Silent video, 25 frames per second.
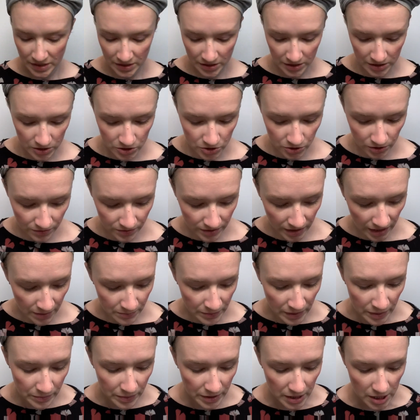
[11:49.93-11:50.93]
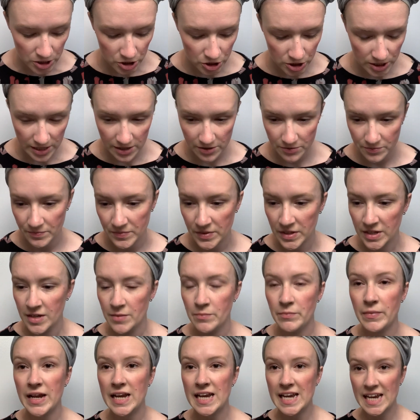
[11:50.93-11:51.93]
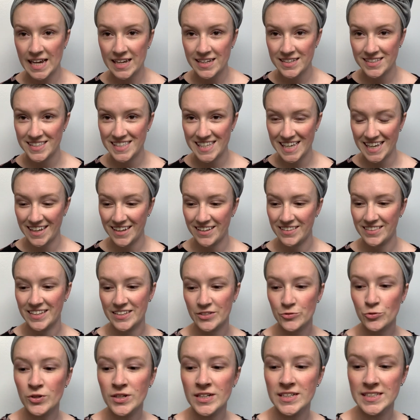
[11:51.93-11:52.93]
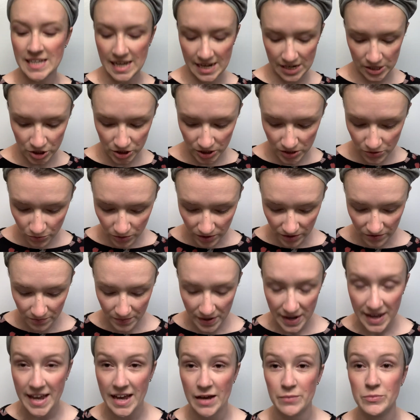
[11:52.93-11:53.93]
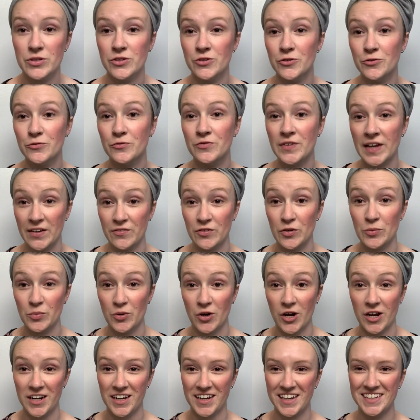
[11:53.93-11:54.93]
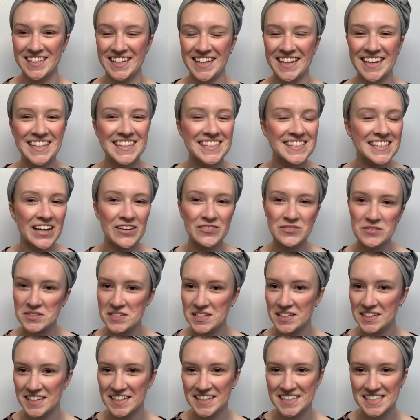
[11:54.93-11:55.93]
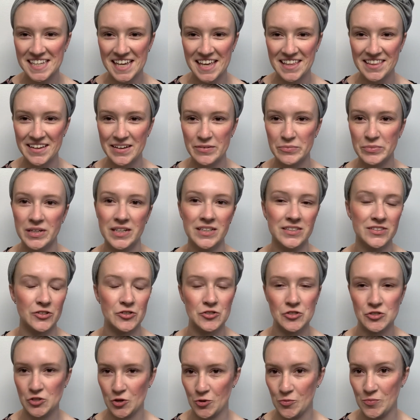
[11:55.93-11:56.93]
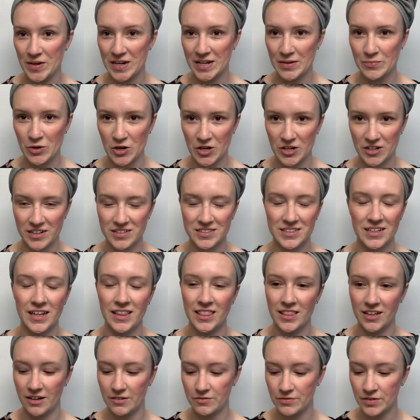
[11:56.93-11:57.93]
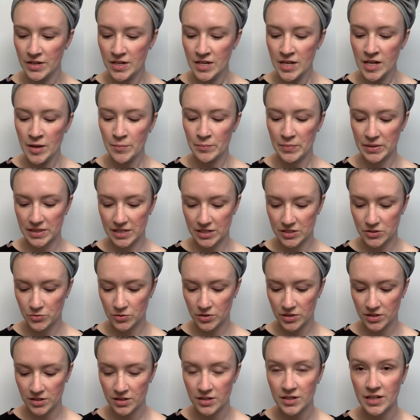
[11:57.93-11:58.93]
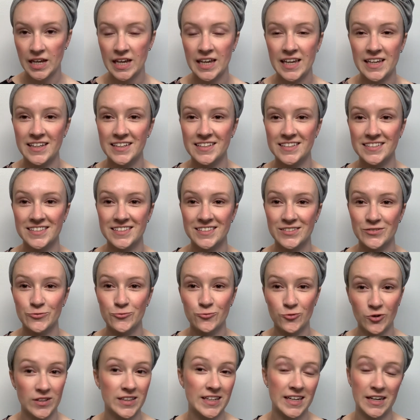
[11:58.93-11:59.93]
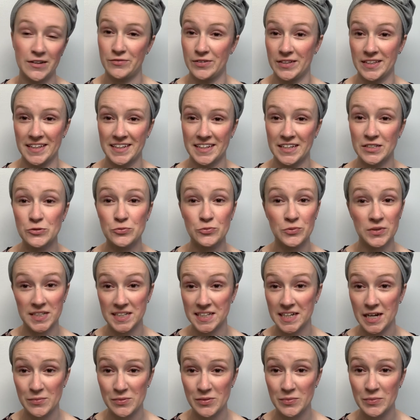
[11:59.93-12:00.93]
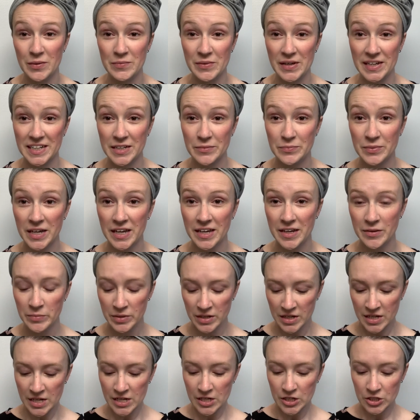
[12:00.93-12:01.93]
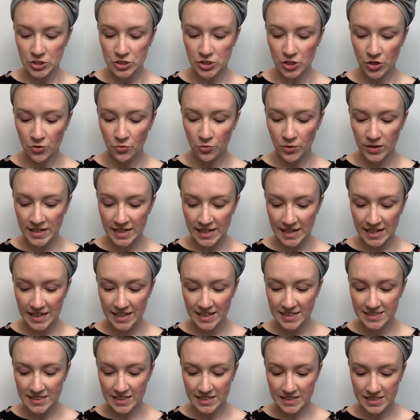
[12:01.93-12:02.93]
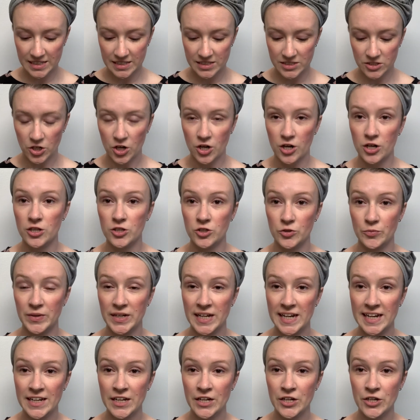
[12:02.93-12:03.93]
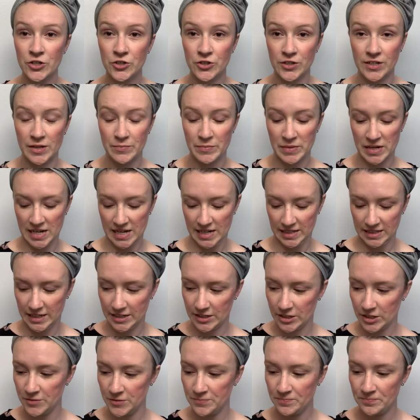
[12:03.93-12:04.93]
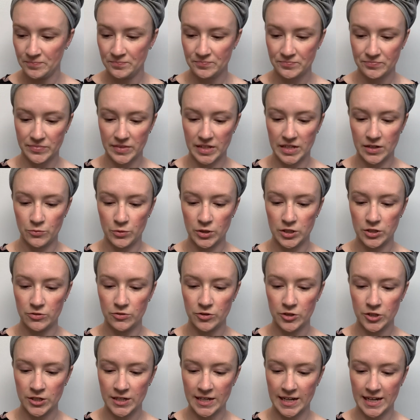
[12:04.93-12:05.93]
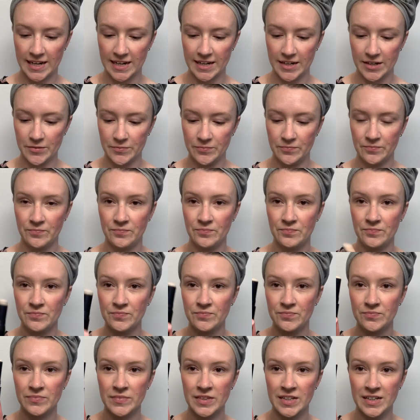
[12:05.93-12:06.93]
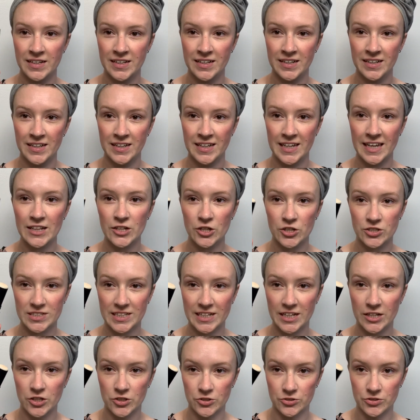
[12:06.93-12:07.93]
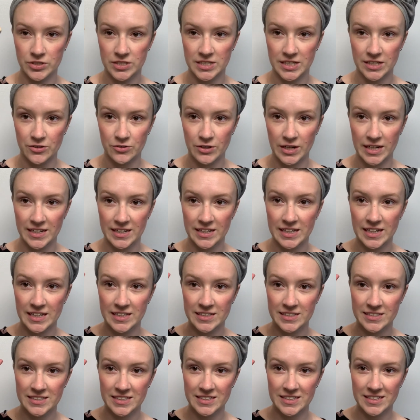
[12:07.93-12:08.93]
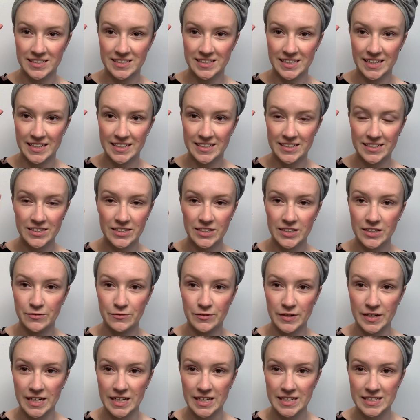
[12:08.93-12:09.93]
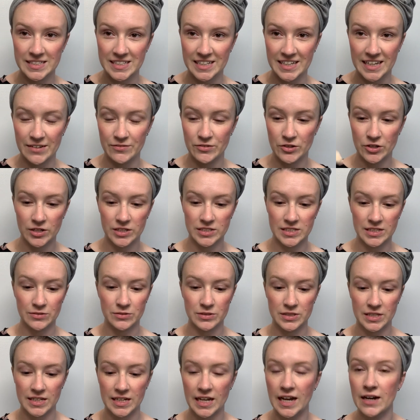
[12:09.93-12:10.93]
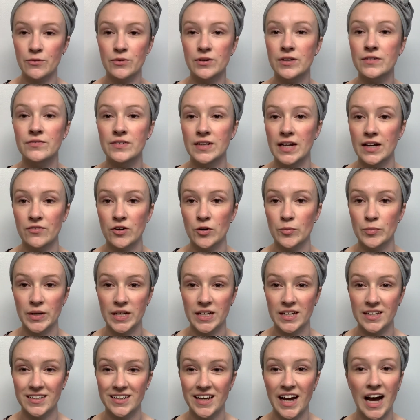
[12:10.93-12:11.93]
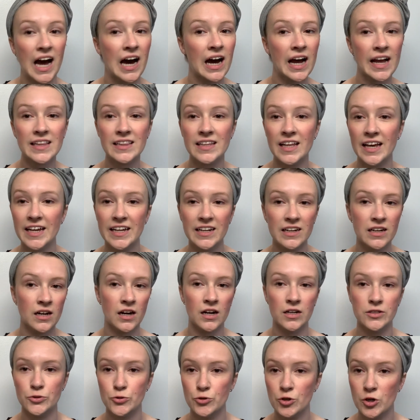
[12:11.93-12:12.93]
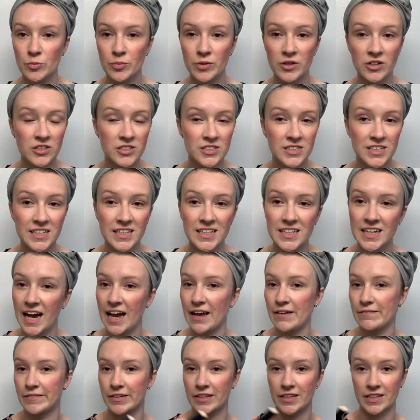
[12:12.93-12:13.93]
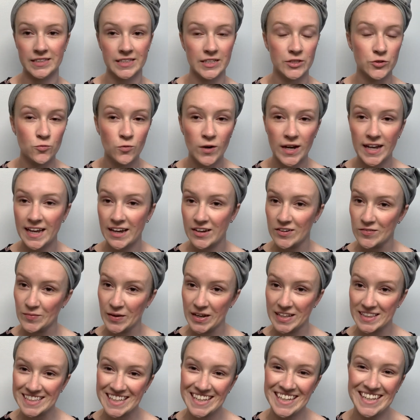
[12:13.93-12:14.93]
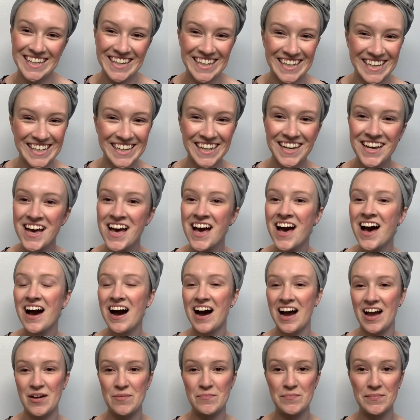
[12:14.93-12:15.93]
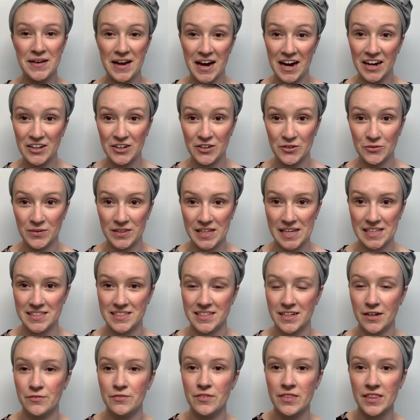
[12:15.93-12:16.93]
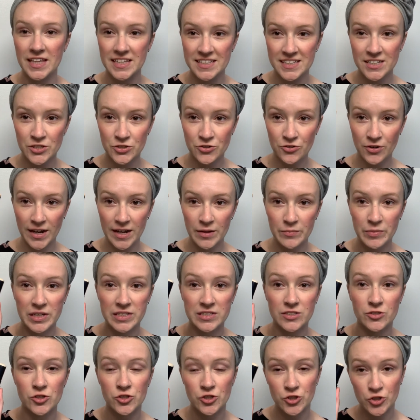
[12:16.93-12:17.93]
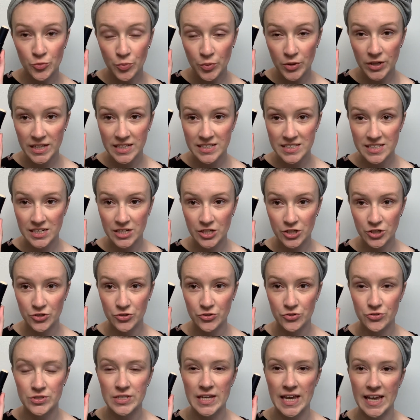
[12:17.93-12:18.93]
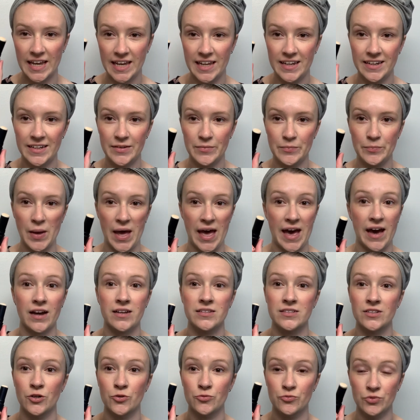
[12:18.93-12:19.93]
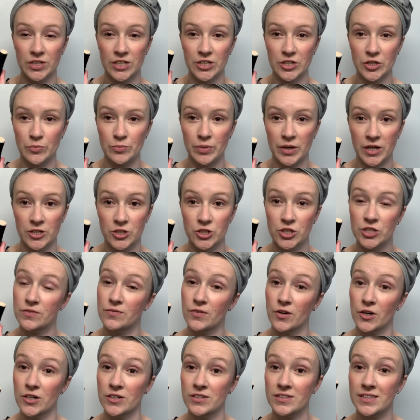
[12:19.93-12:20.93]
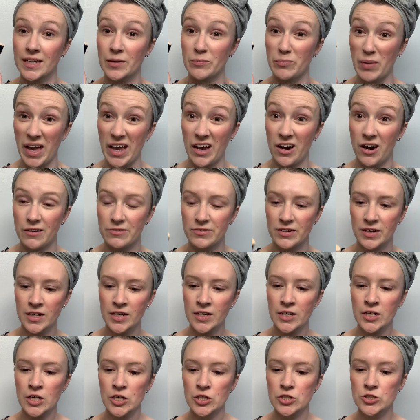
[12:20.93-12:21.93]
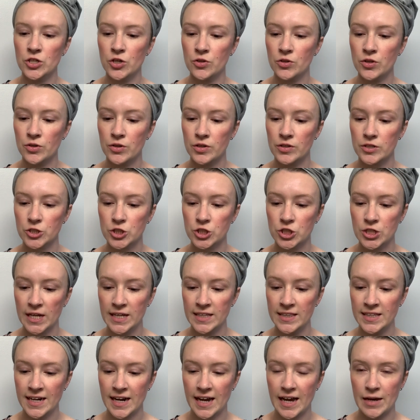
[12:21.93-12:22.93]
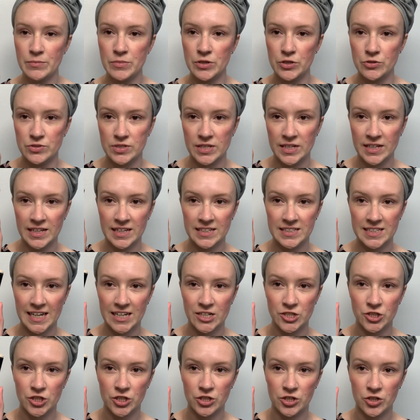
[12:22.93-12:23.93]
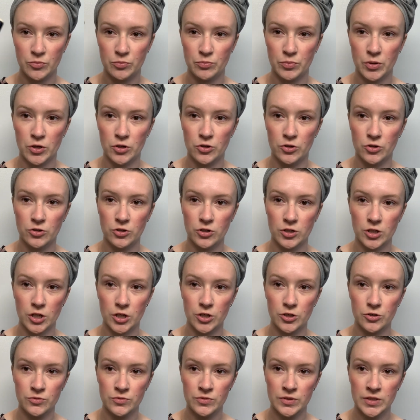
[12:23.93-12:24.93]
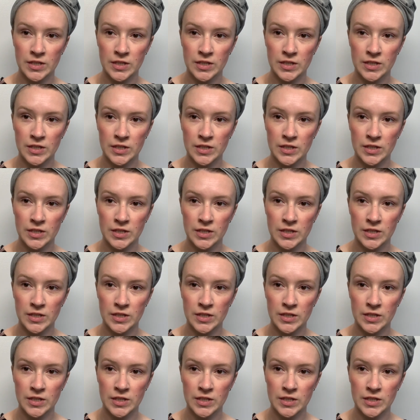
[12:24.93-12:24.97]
so I've got my blush down. My next thing, this one is actually one of my absolute favorite products, and it sounds silly to say that because there's so many products that I love, but this one is one that I like is really up to my makeup game. So what it is it's our Illuminating Cream Highlighter, and when you look at it, it looks like a glue stick, right, guys? This is like the funniest thing ever, because I was like, I would have never been a highlight contour person. I feel like that's way out of my league. I'm not good with that stuff. This is great because it's super easy to use and it packs a really good punch as far as like payoff. So the shade that I'm using is actually called Pearl Glow,